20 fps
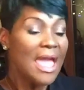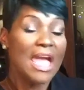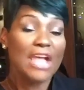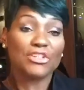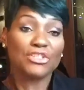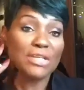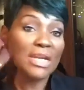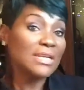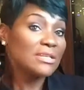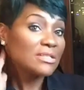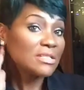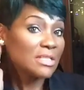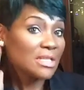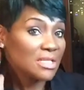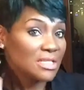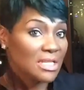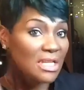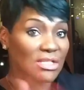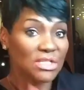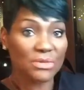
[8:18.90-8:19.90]
and change the
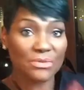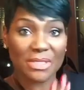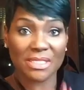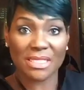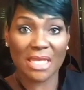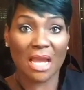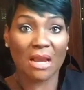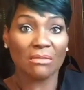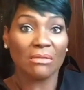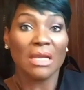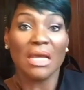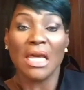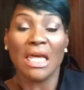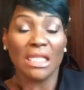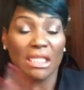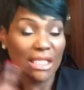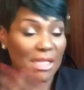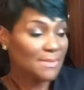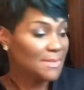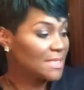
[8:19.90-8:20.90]
accessories out,
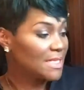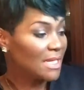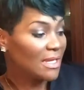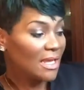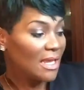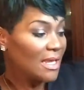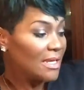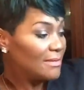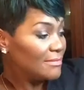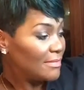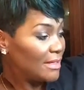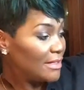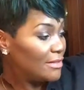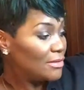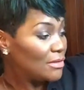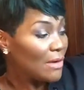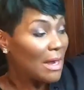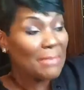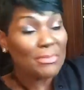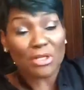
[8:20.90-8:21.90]
lipstick, and you
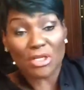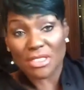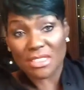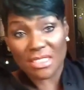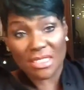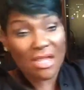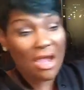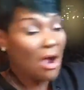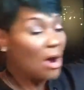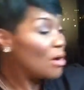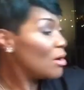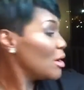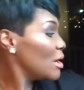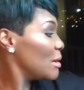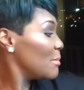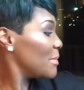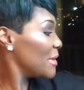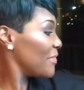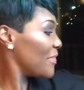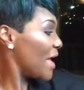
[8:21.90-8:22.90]
know, I'm good to go.
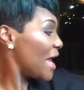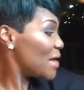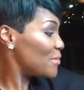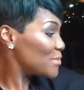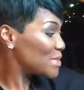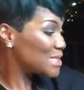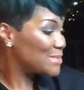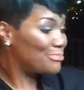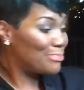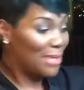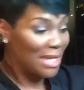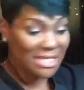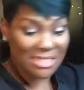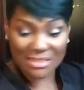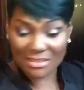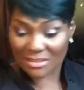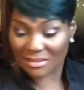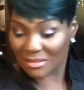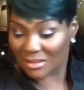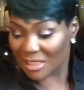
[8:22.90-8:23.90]
But that was
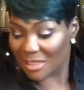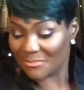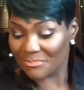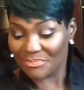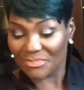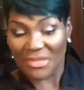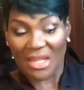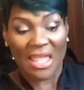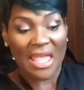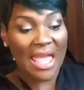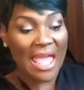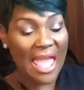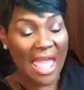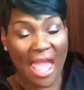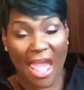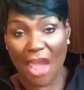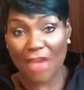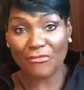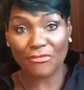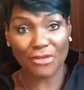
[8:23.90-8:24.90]
basically
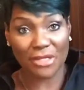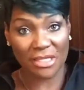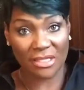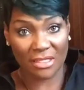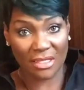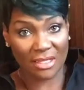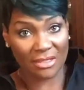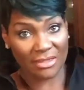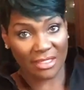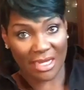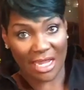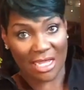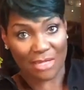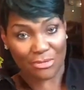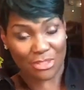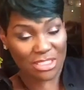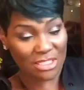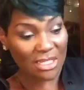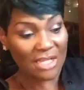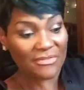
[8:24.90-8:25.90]
everything that I
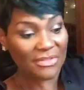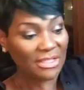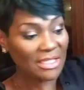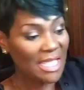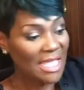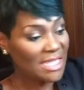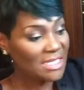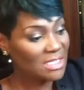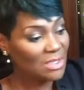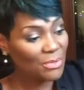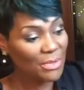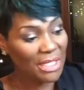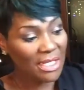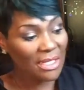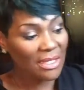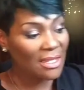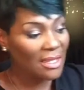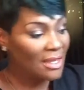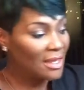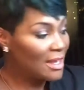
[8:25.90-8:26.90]
was loving last week.
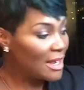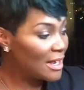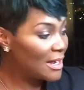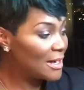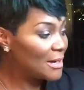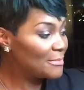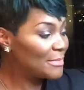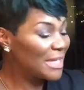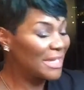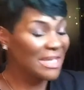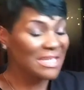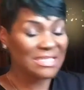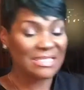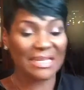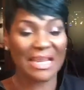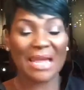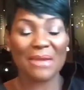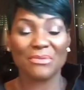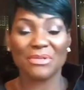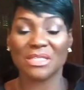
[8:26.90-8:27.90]
Like I said,
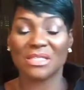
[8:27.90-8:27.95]
I